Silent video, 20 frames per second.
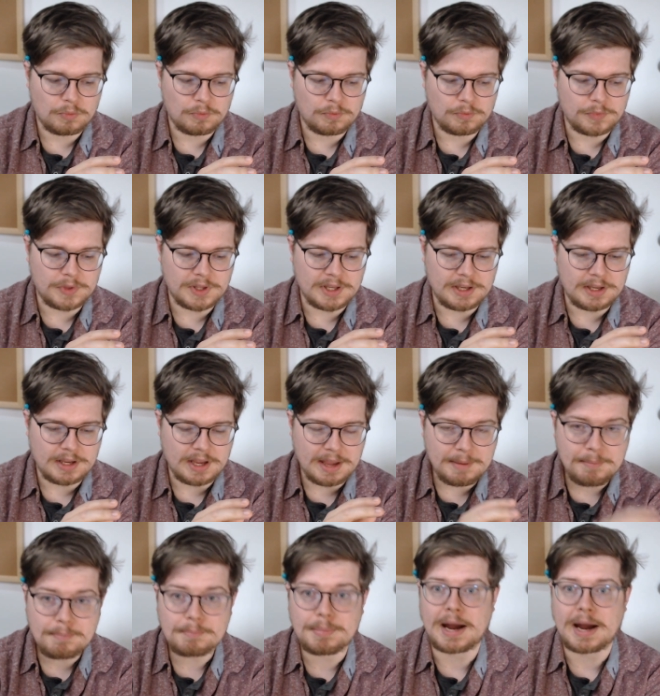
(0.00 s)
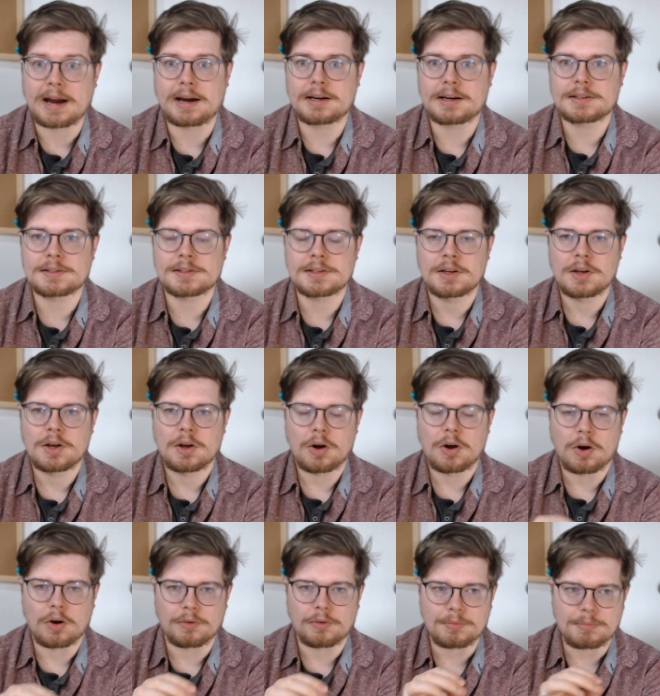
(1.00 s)
the impact
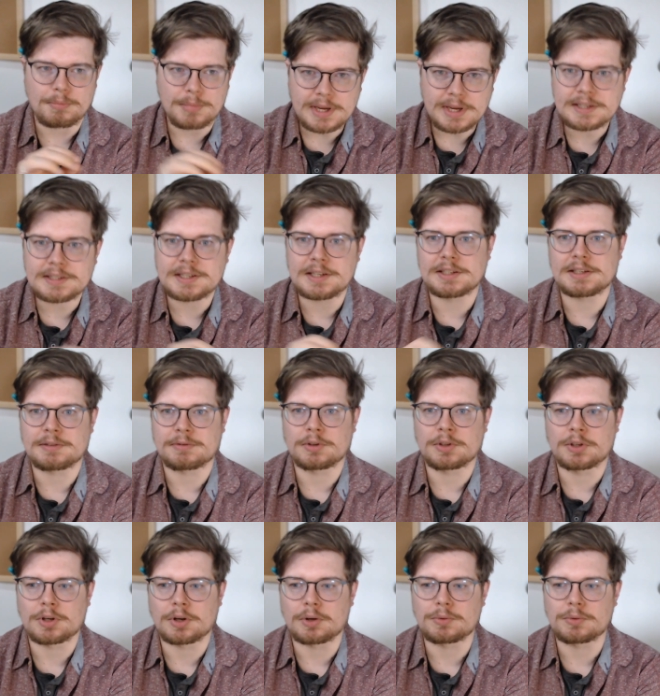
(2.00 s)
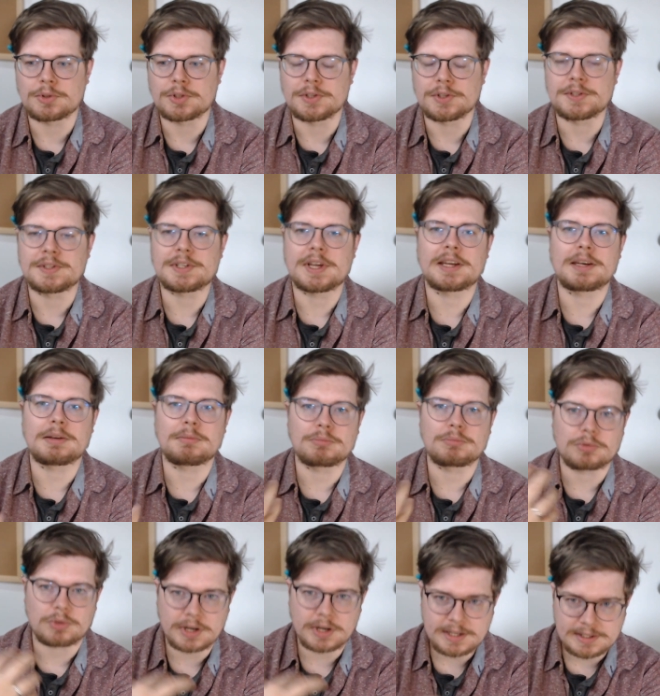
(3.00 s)
of meeting different cultures and
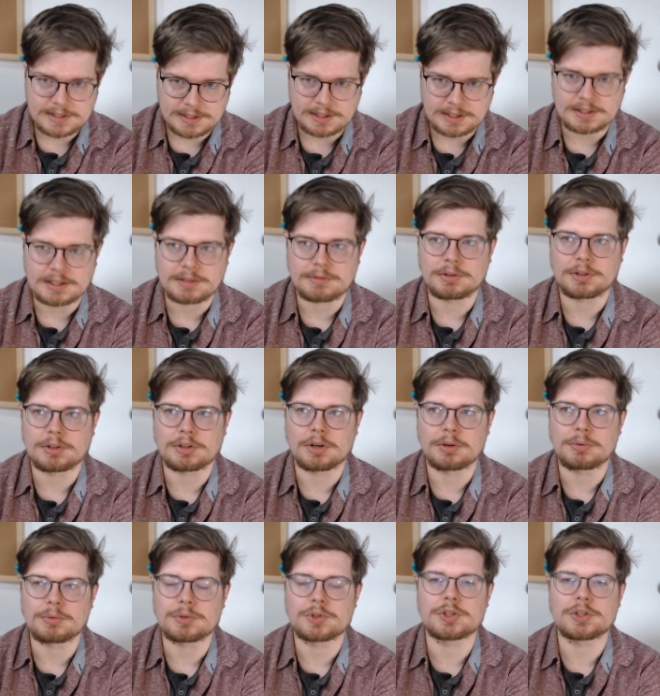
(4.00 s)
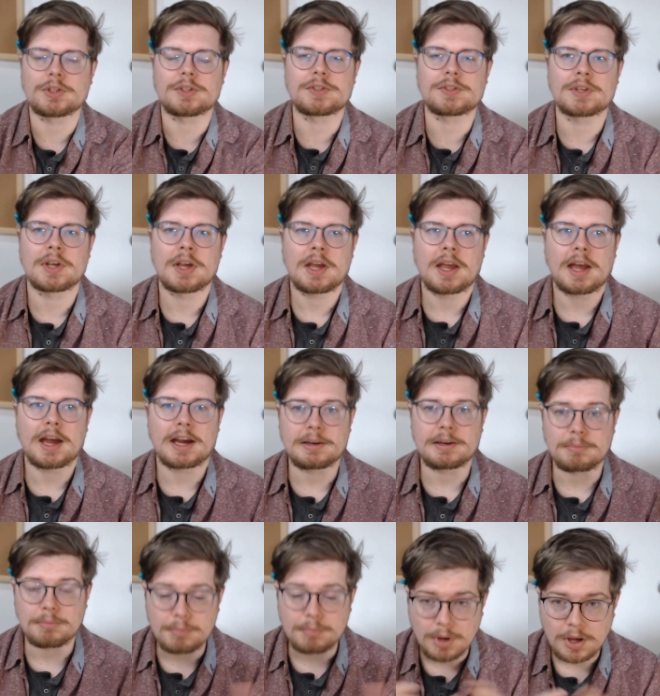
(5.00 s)
embracing different cultures
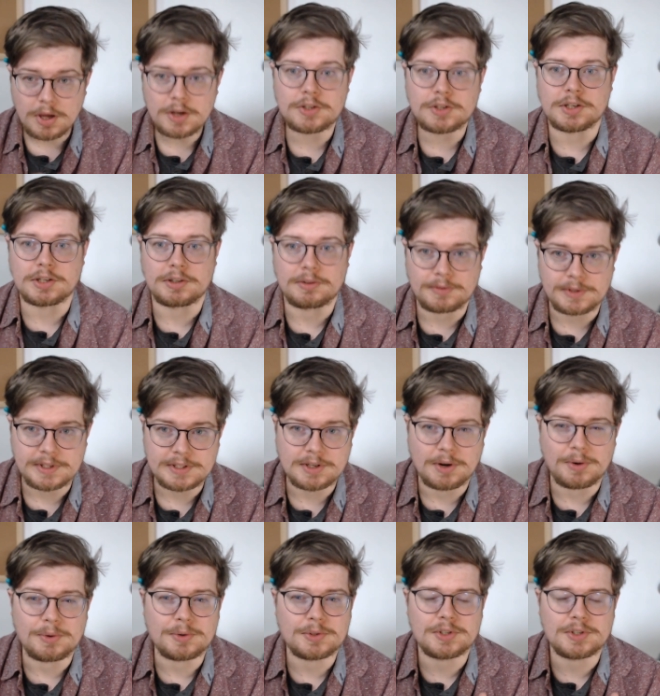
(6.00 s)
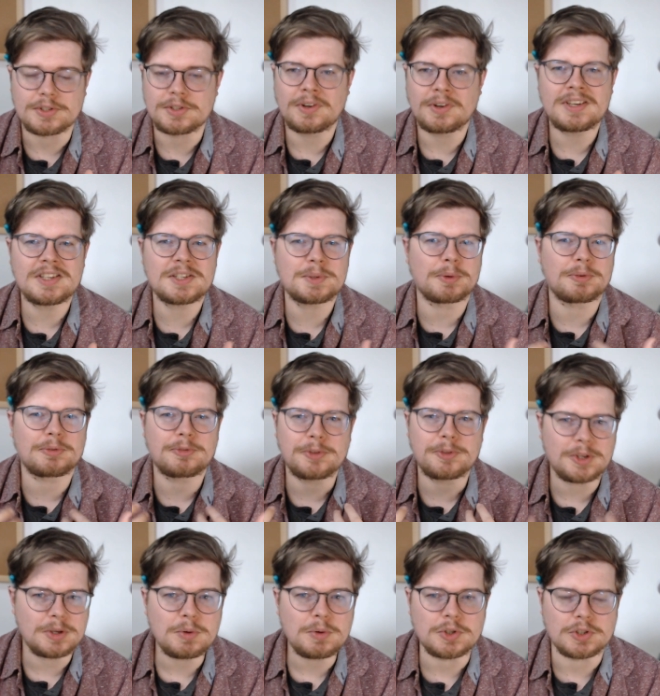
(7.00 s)
and merging of these cultures, not into a
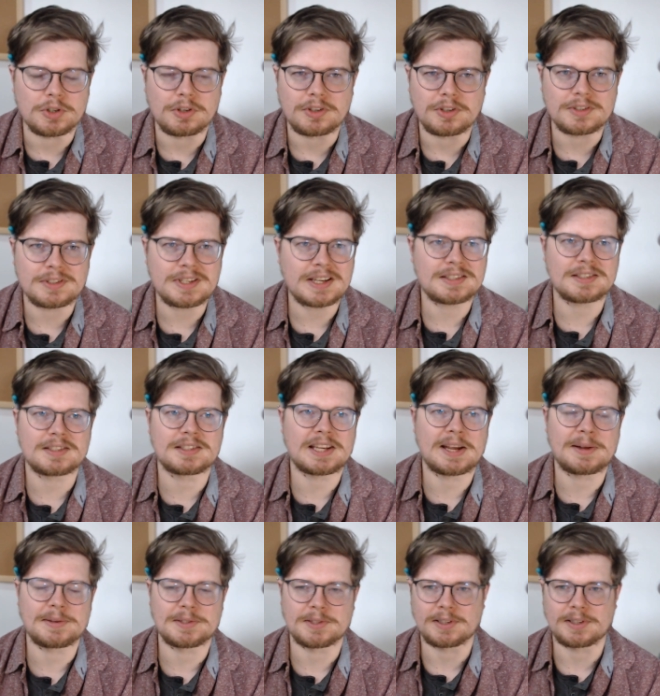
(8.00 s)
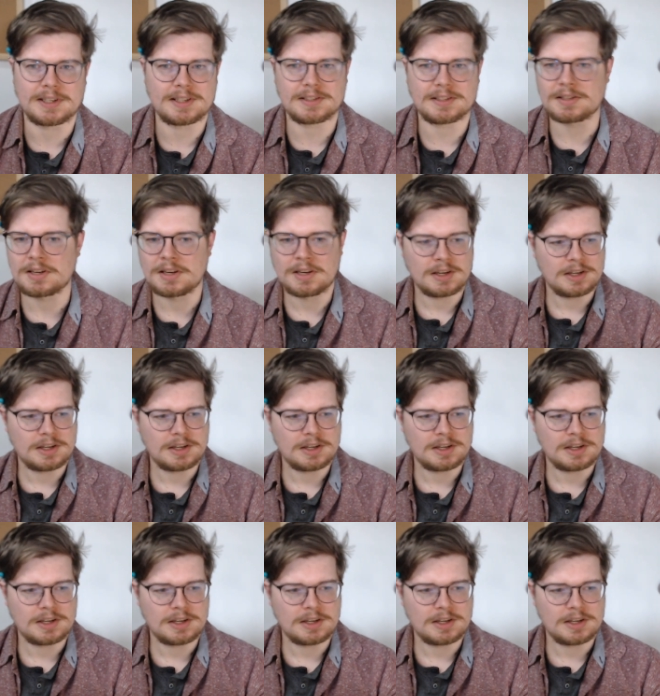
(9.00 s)
fusion, because that just sounds like it's,